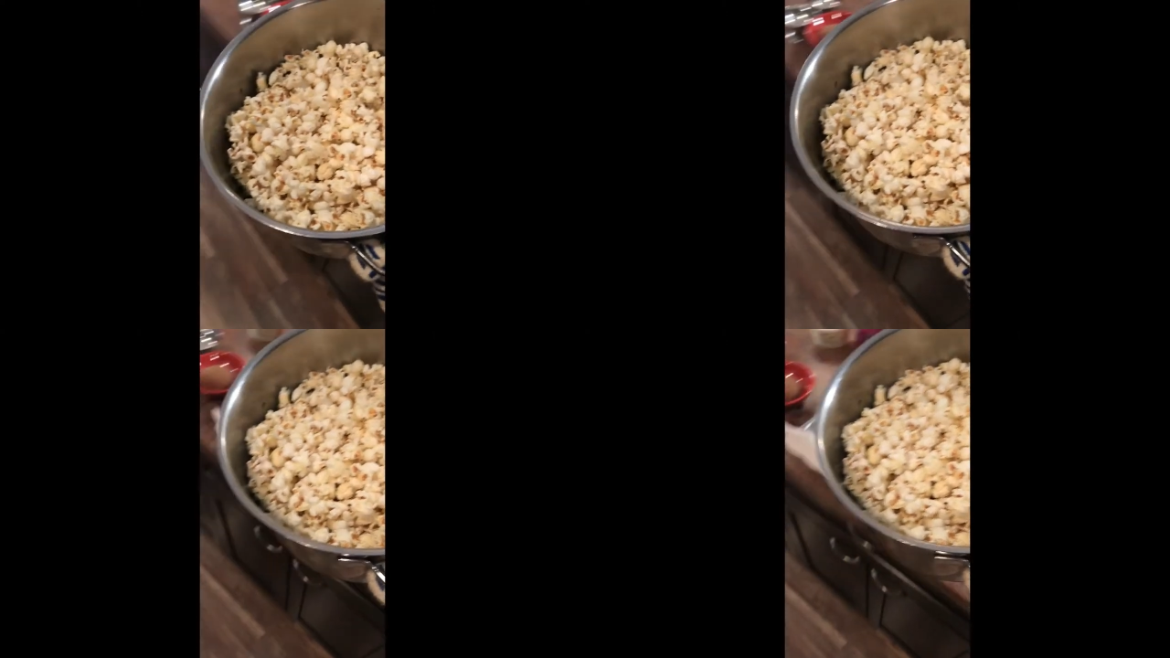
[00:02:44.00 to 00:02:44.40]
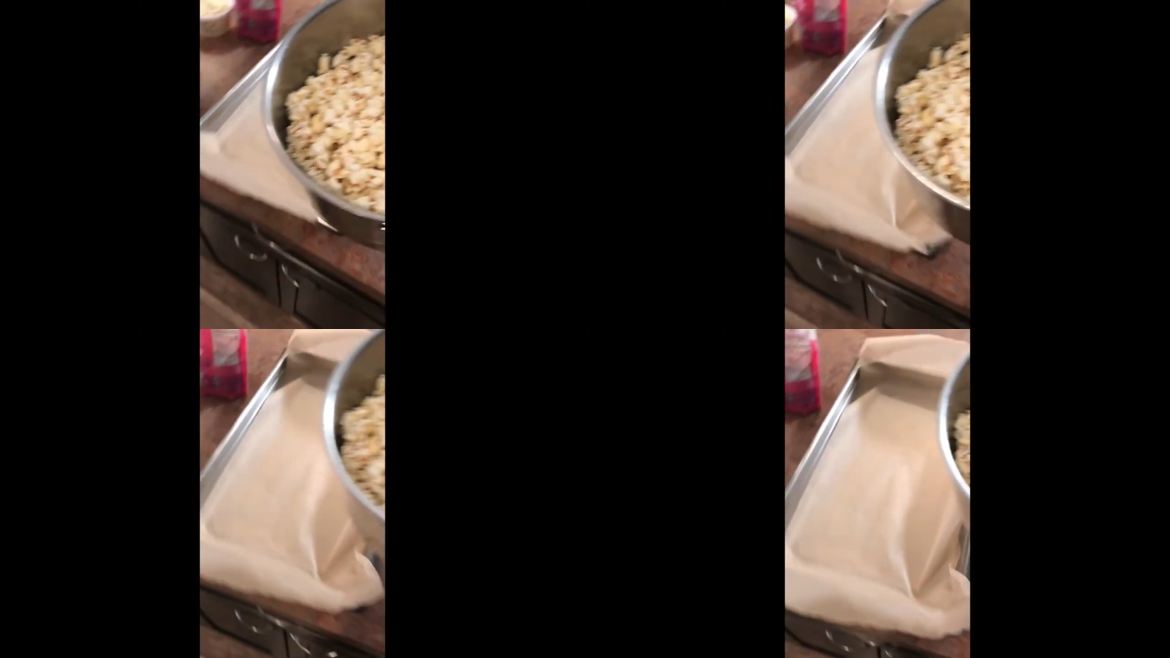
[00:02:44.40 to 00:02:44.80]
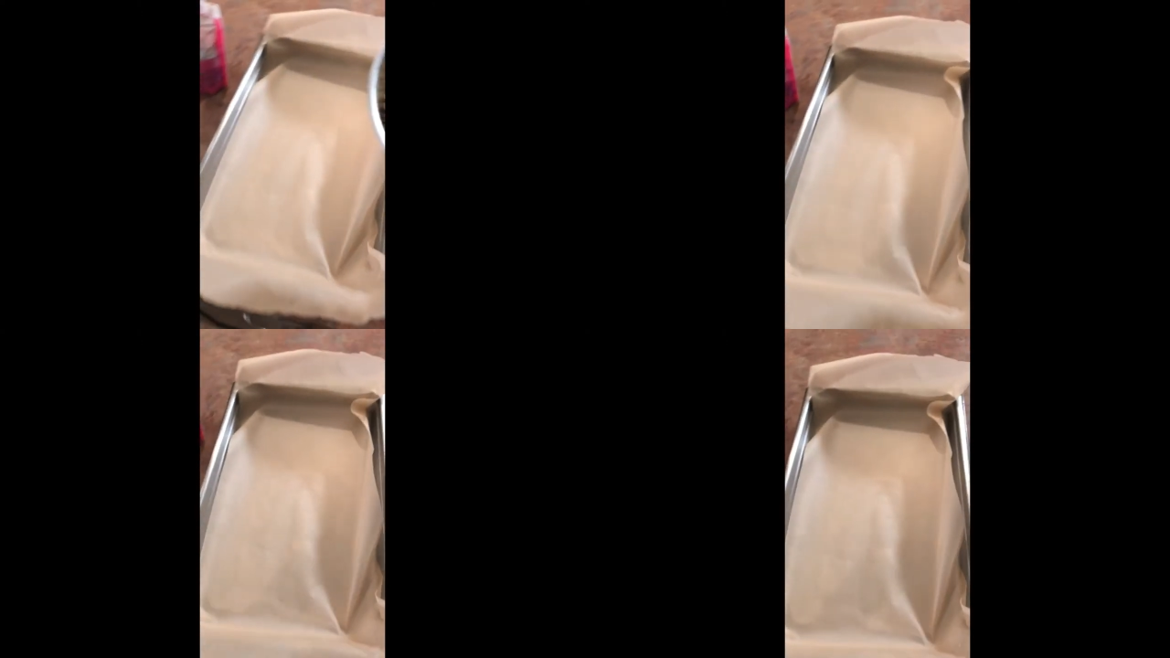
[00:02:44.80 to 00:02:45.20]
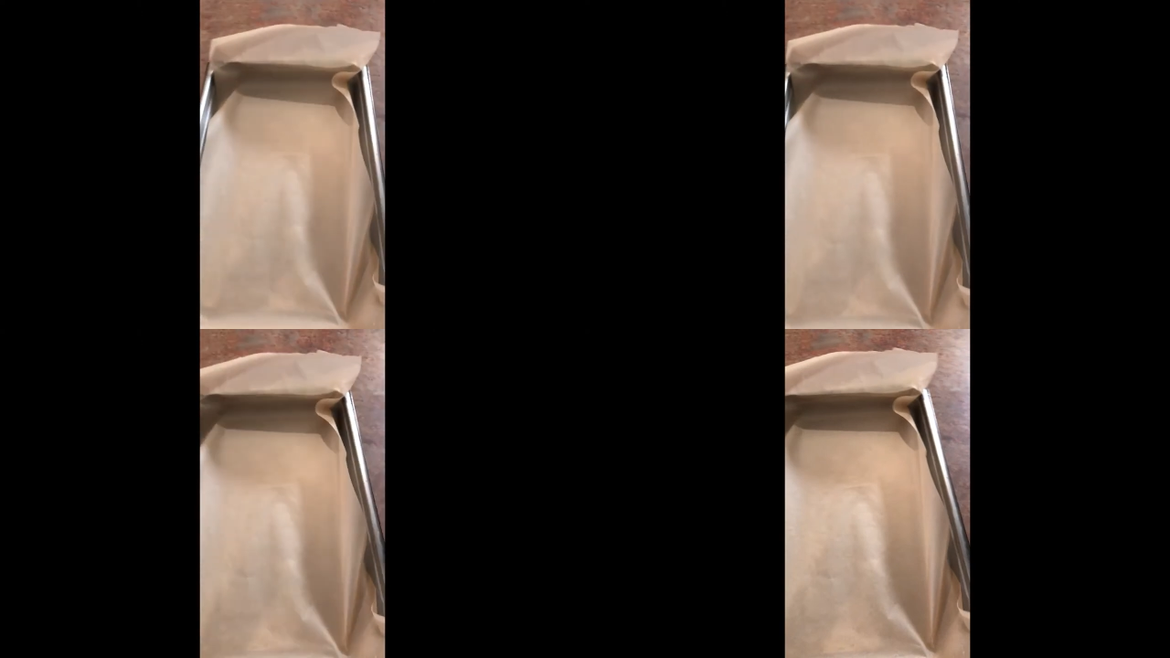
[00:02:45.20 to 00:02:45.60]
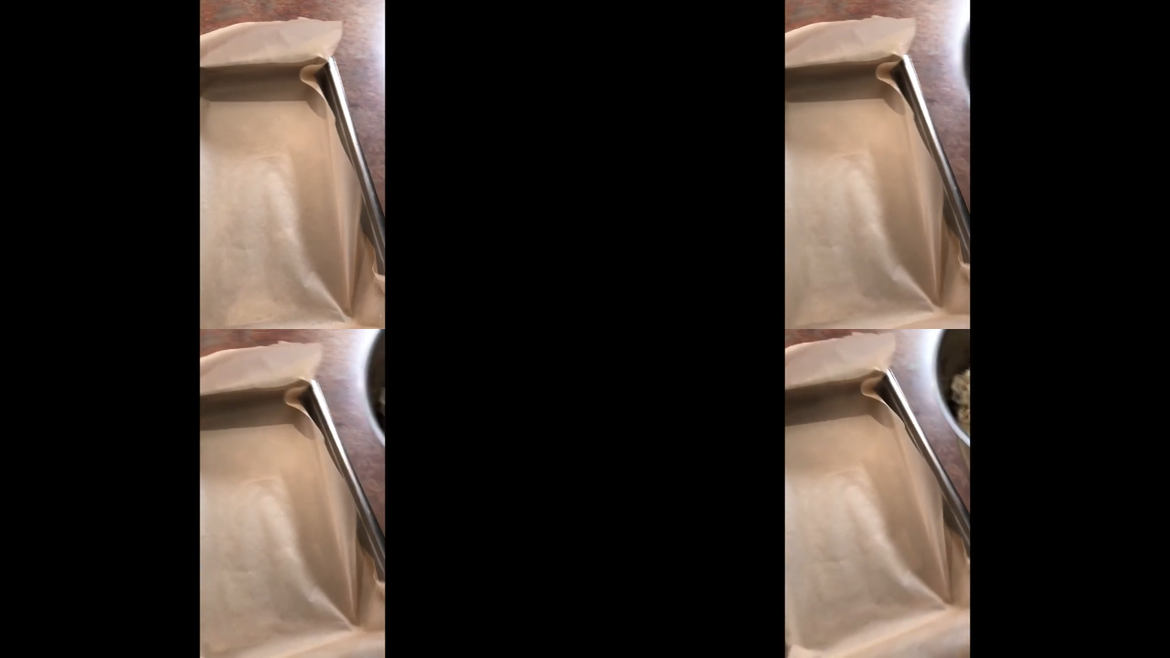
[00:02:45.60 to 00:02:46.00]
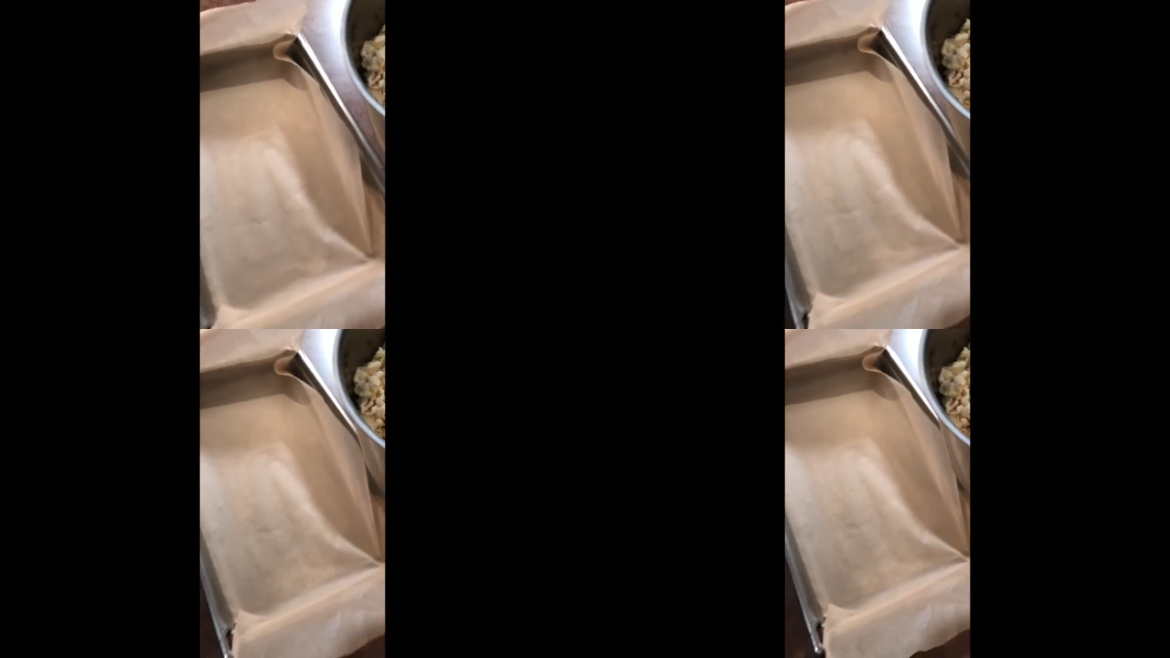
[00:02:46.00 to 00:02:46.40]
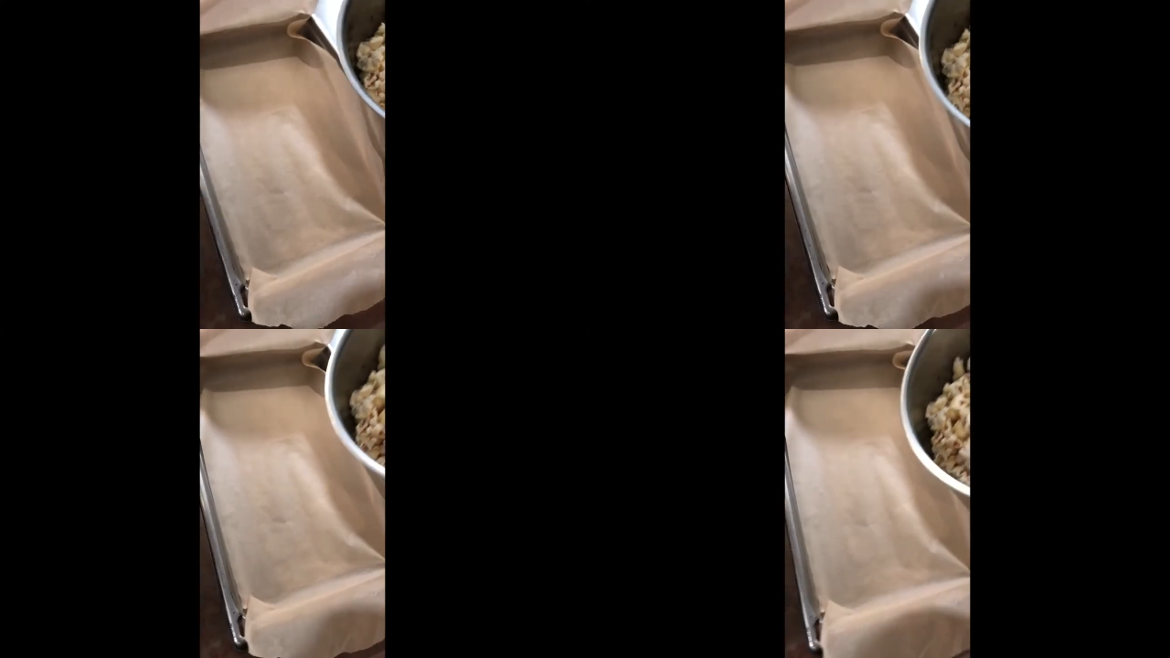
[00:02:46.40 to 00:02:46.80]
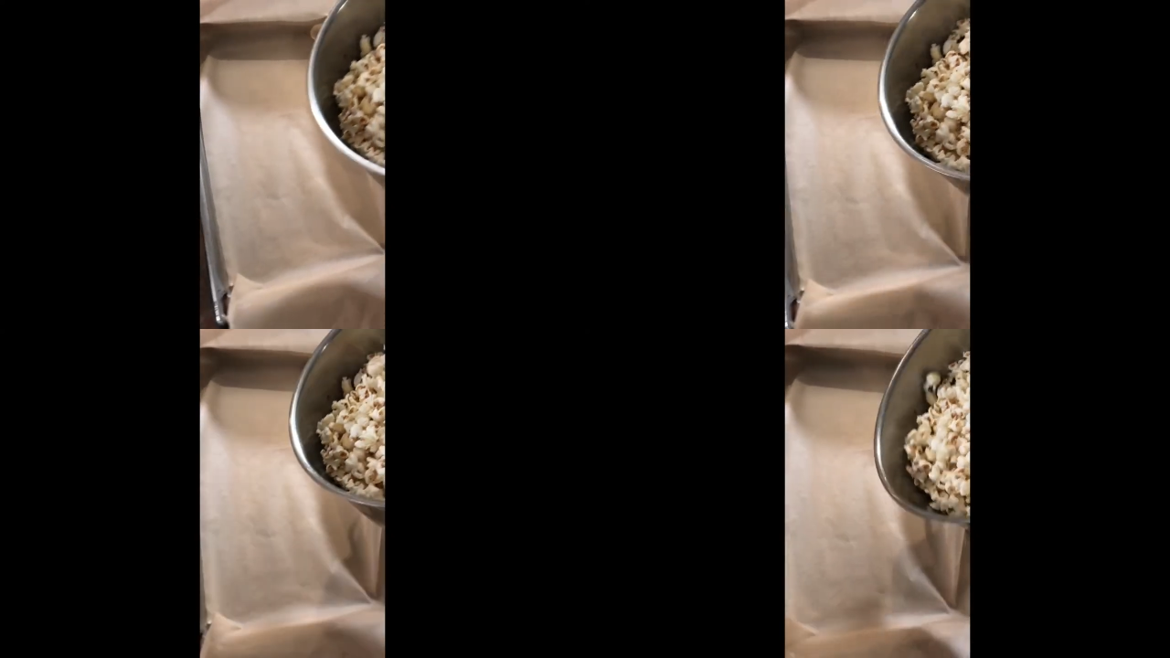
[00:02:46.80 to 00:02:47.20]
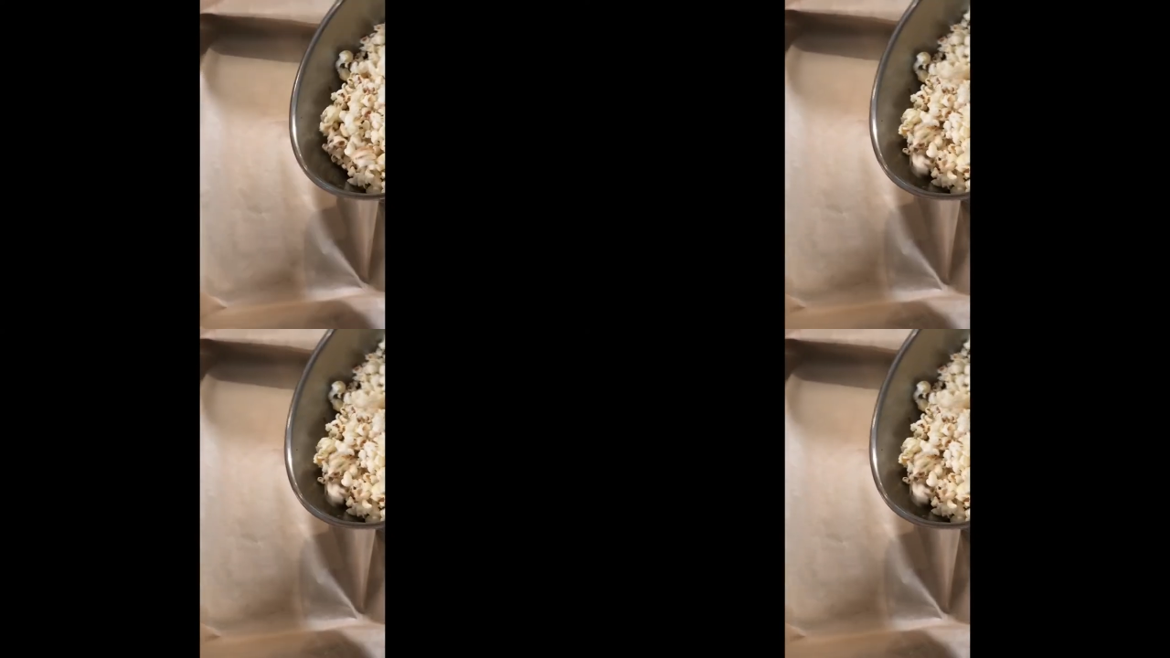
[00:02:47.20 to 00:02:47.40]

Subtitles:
Nobody's mouth can be seen.